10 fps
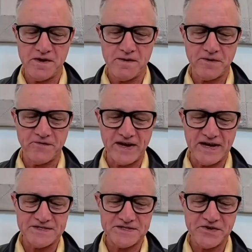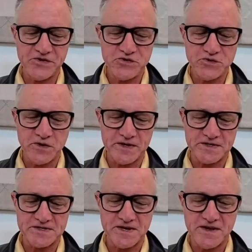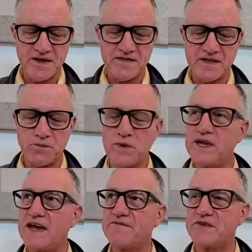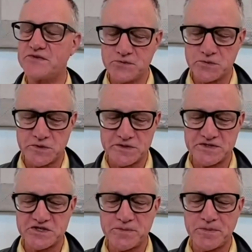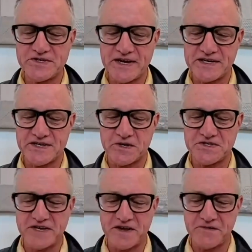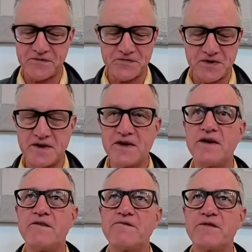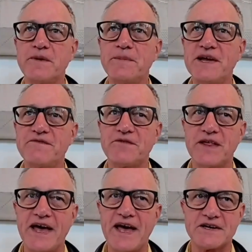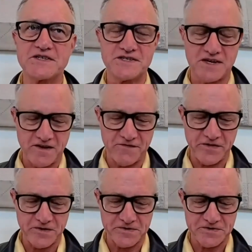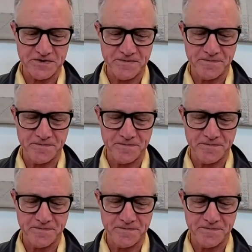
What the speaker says: provides the assurance that we have the tools to protect ourselves from the painful acts of others.